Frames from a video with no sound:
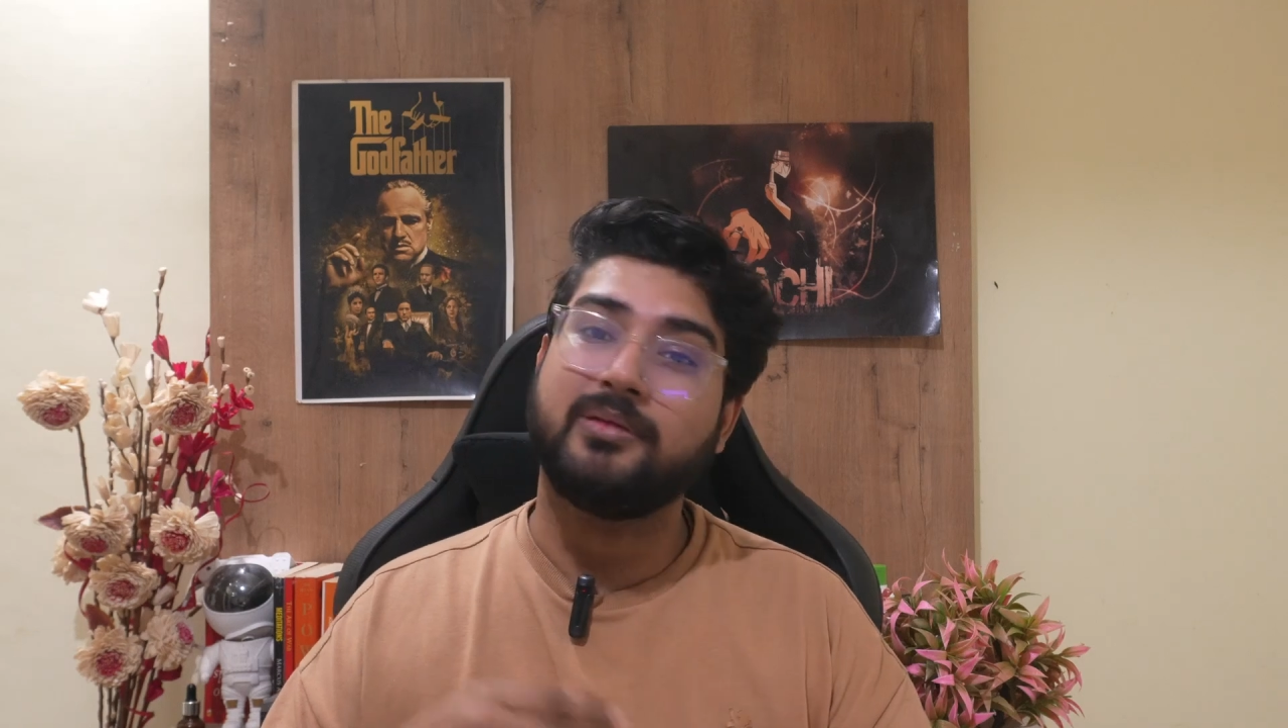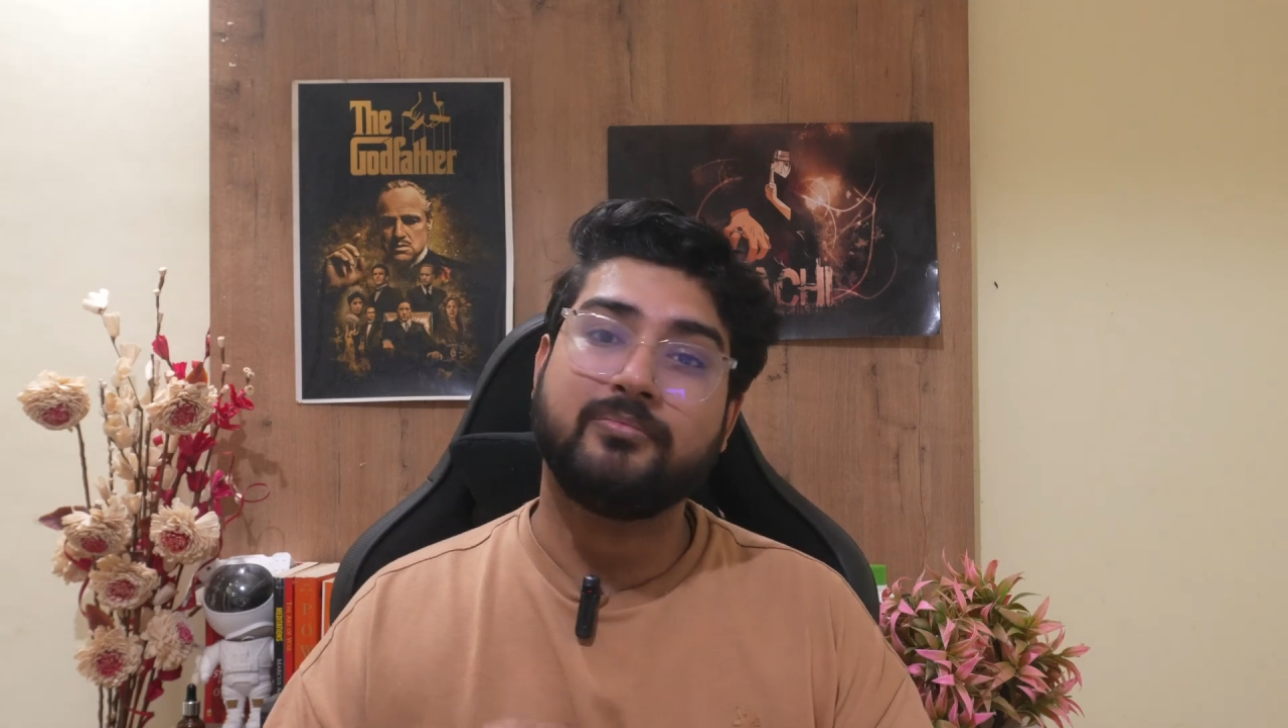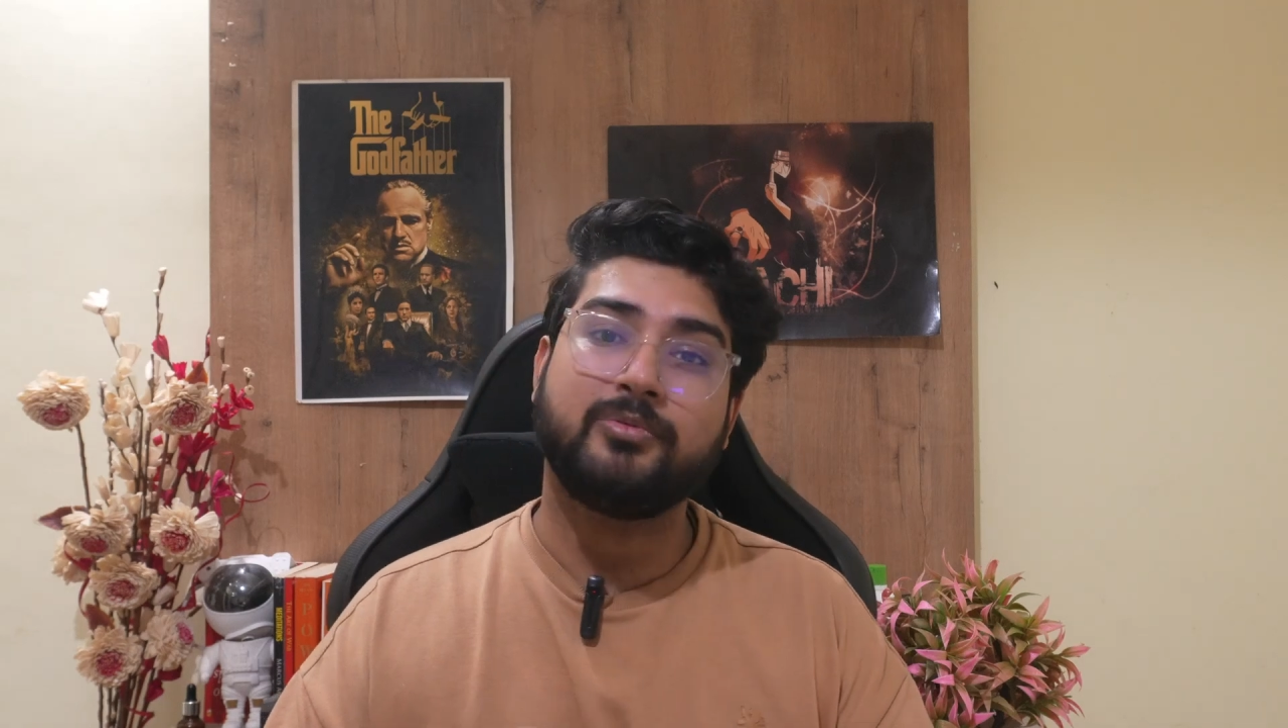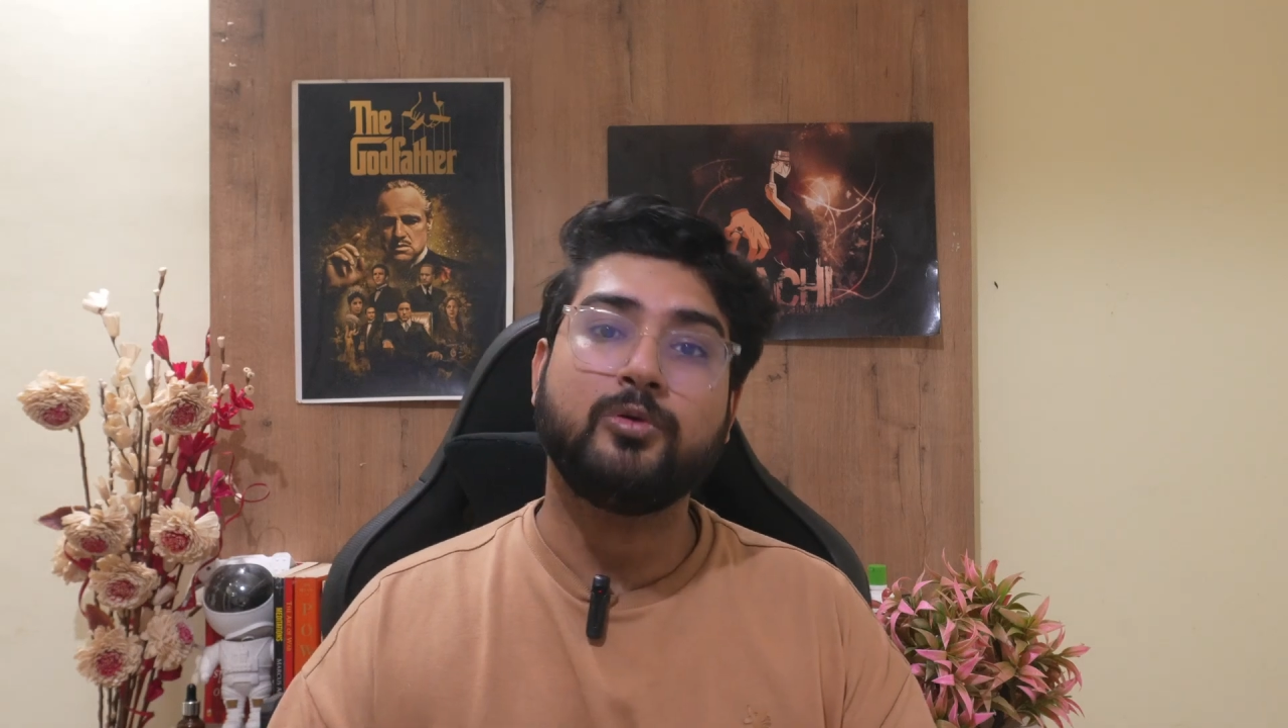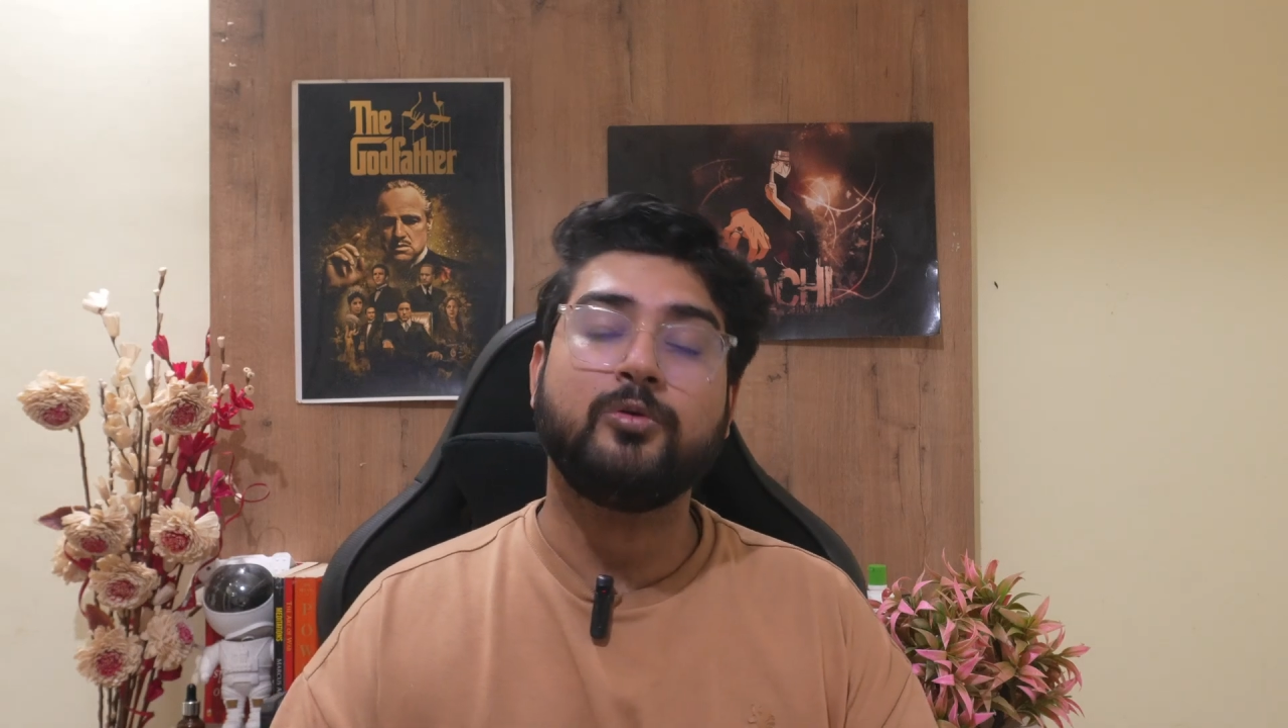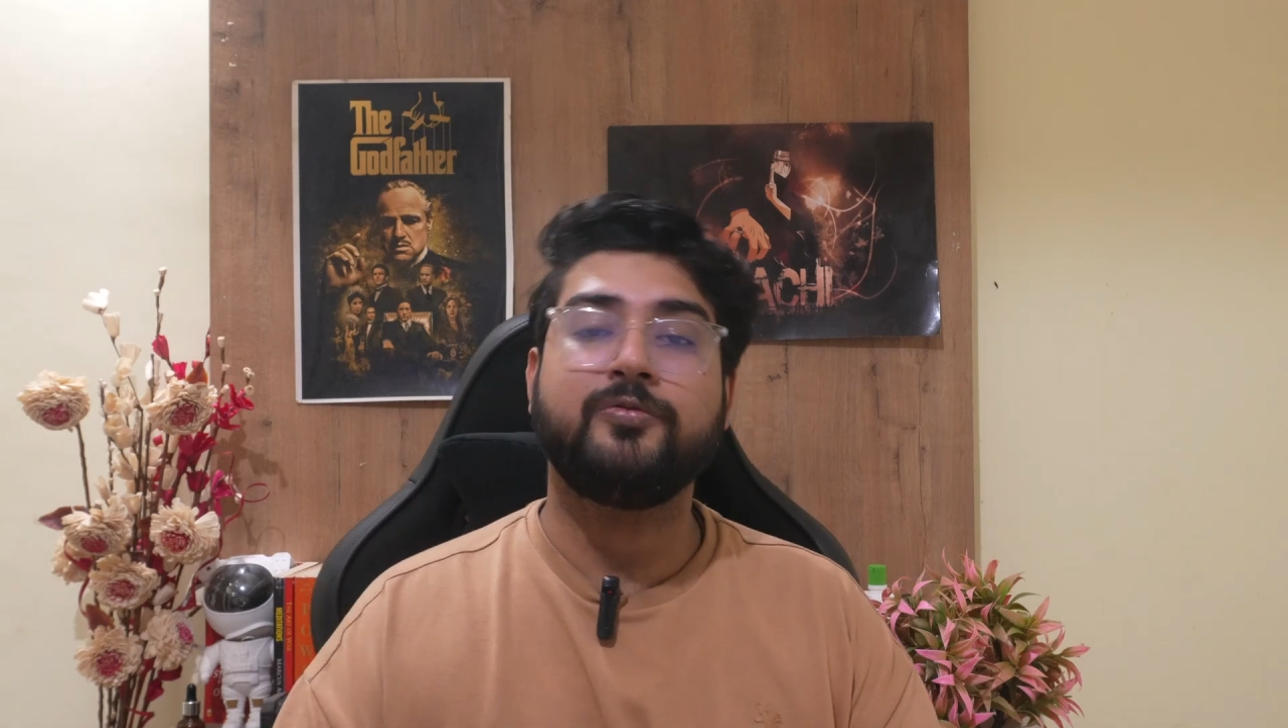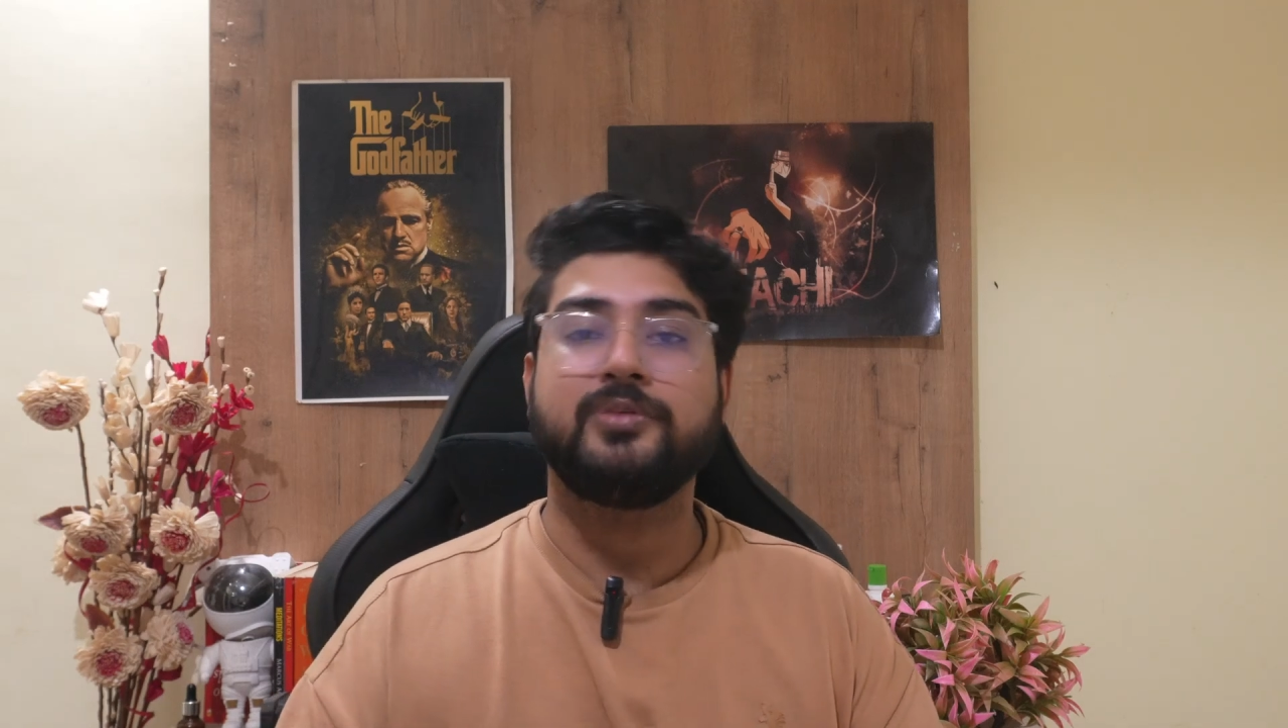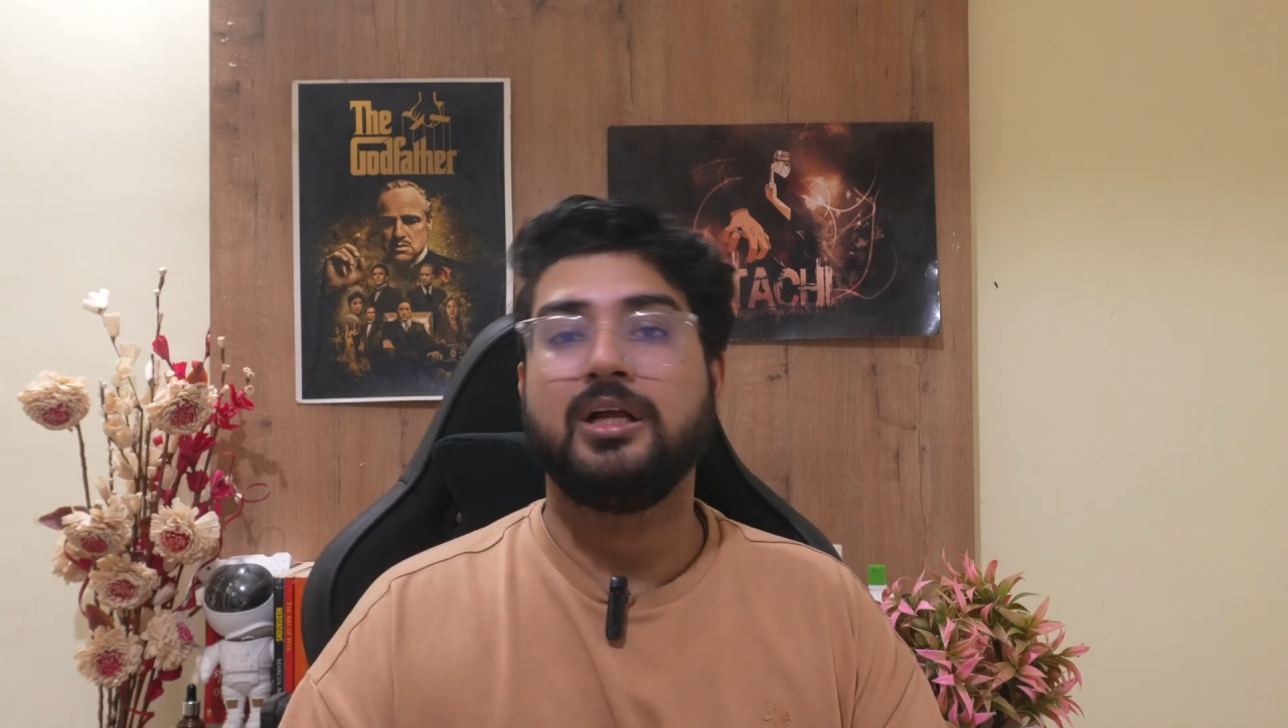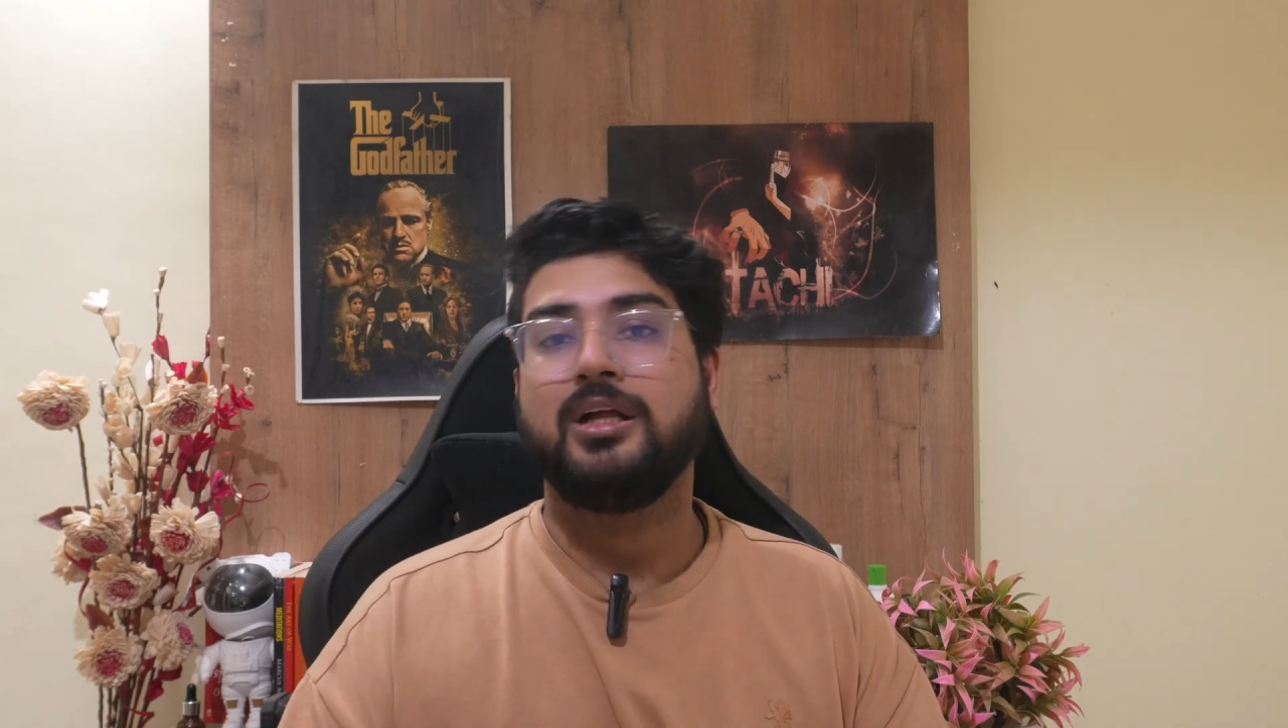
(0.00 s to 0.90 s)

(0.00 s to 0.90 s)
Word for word: improved